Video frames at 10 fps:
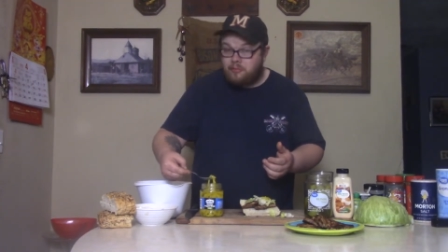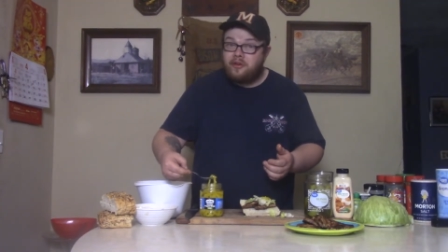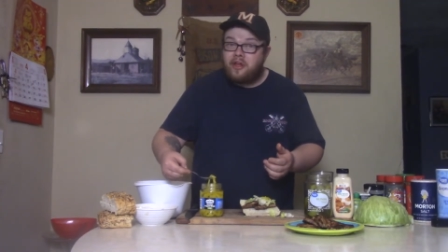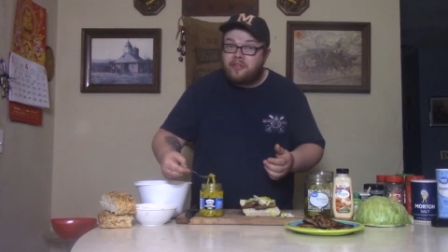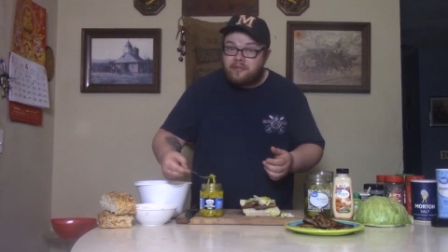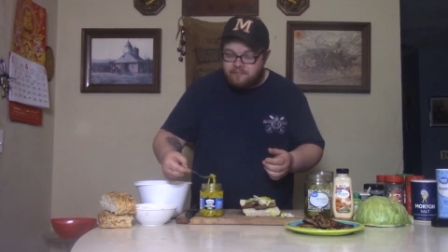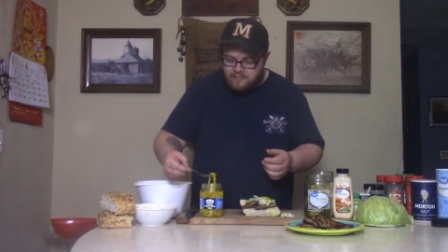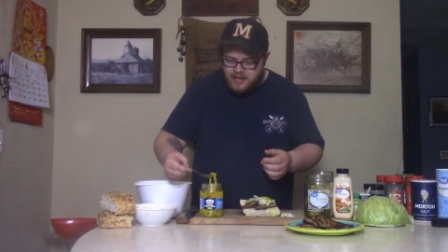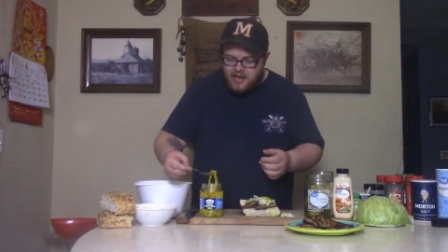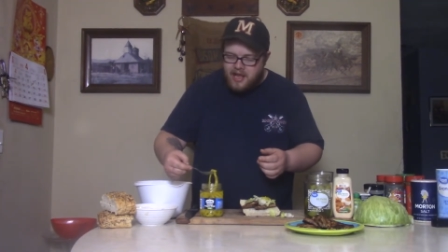bit of nothing
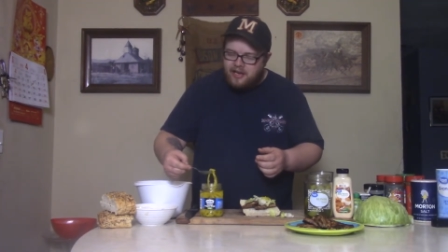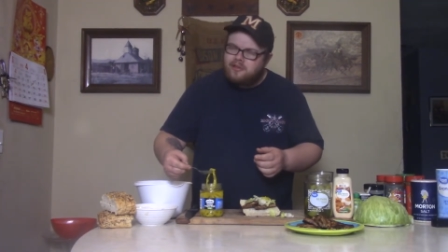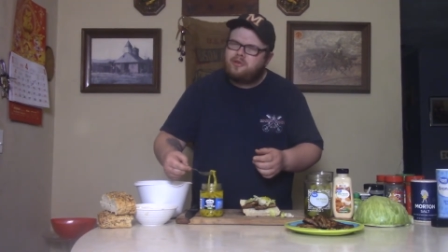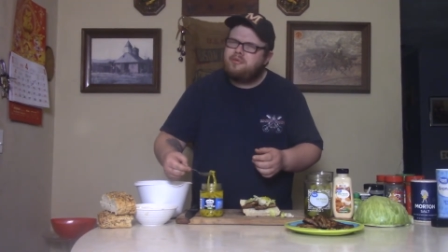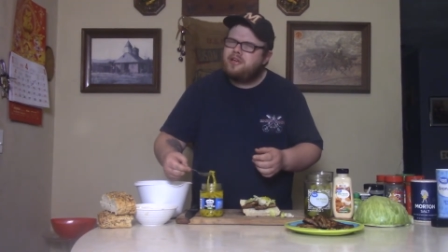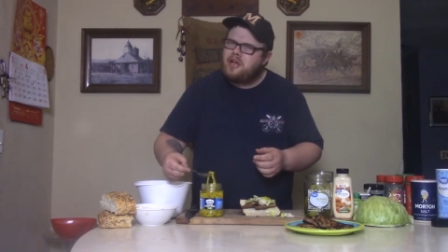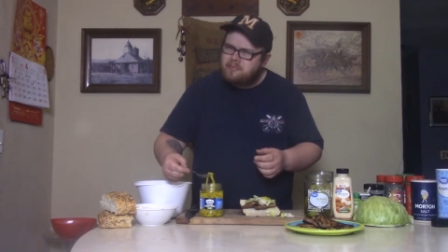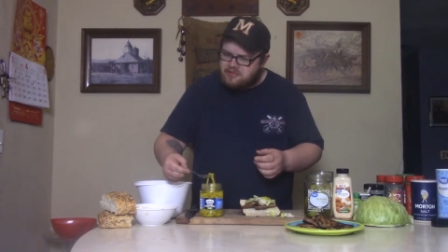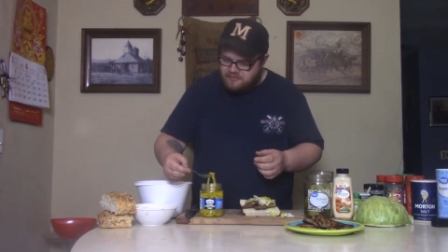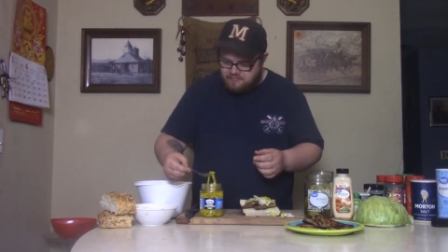and a little bit of
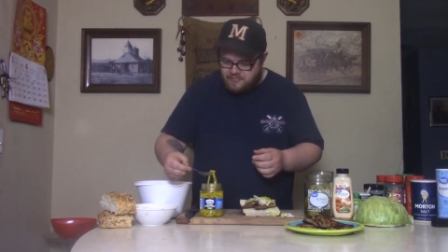gumption,